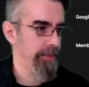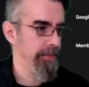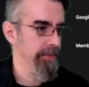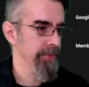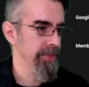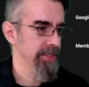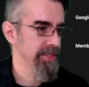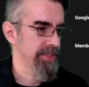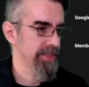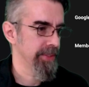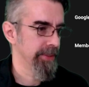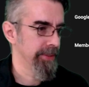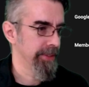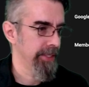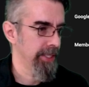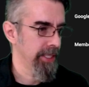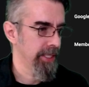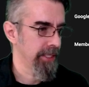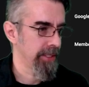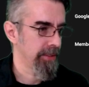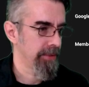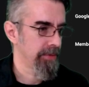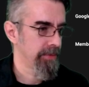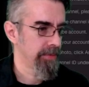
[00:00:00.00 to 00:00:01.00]
this
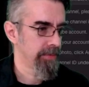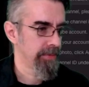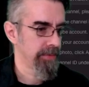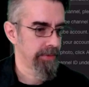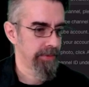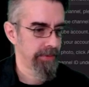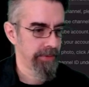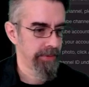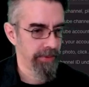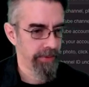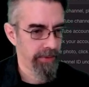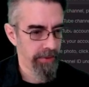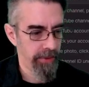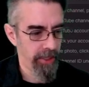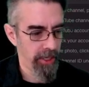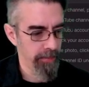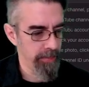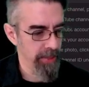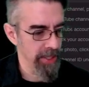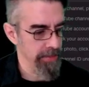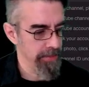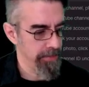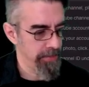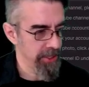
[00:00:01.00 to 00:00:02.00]
link on
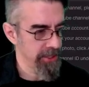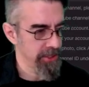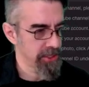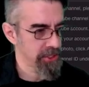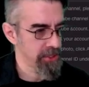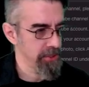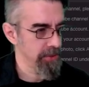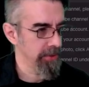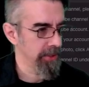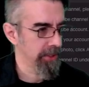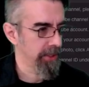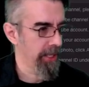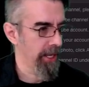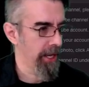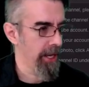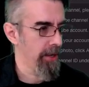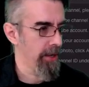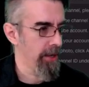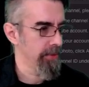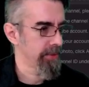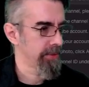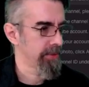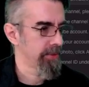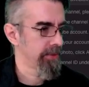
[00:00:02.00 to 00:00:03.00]
my BitChute
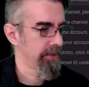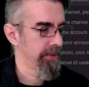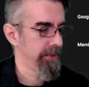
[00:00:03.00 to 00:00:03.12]
account,